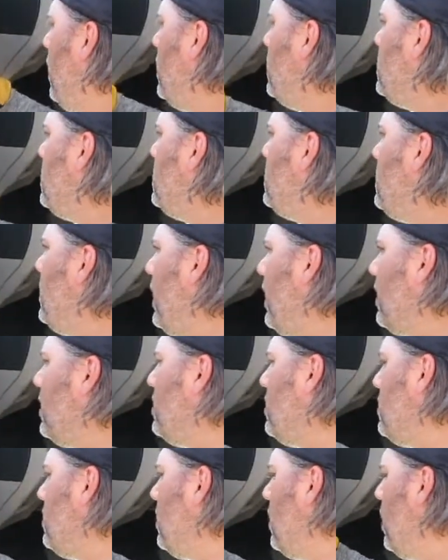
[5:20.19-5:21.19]

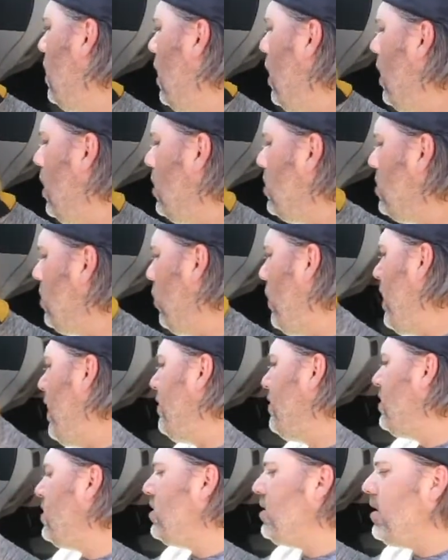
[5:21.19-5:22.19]
6. So we
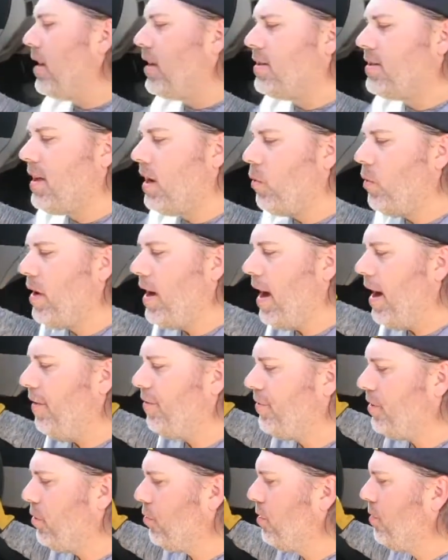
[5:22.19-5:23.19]
have 6 that we
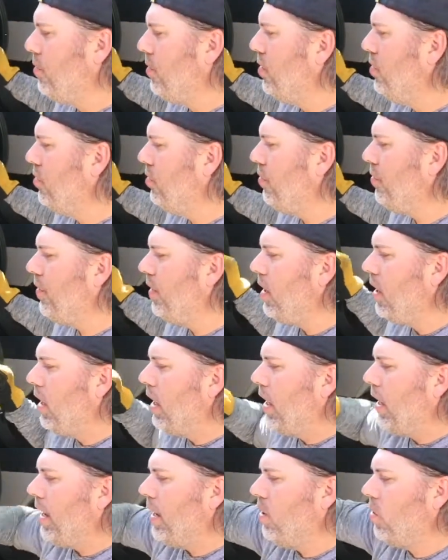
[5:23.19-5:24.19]
have to remove
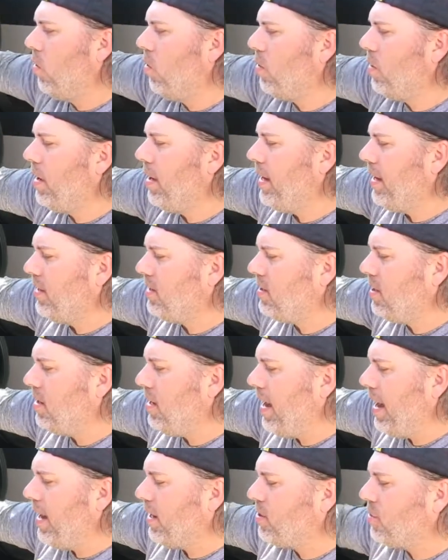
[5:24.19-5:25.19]
in order to get to the
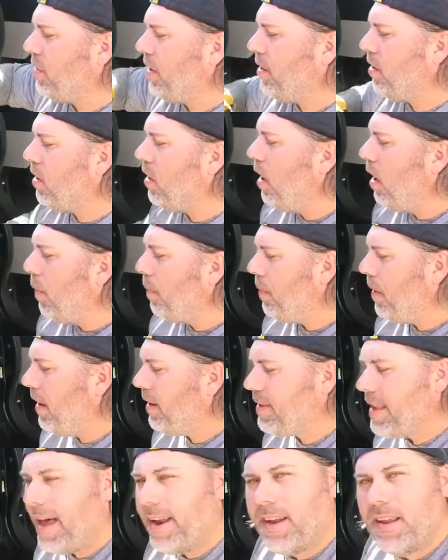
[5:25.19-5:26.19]
actuator.
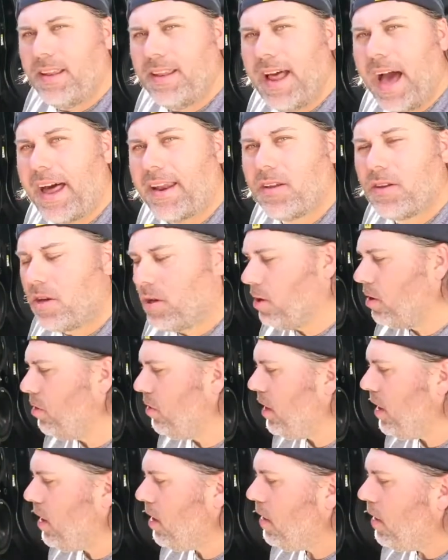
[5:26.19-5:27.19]
Then not
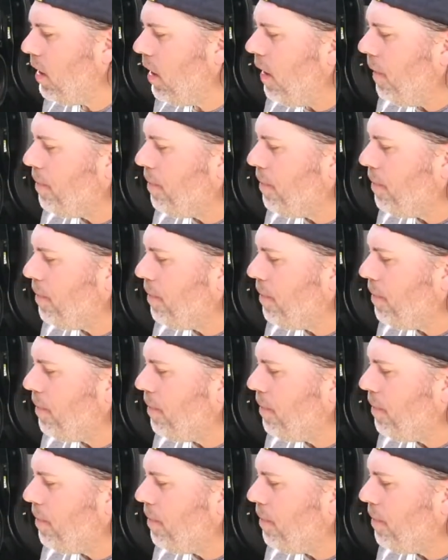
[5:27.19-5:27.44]
including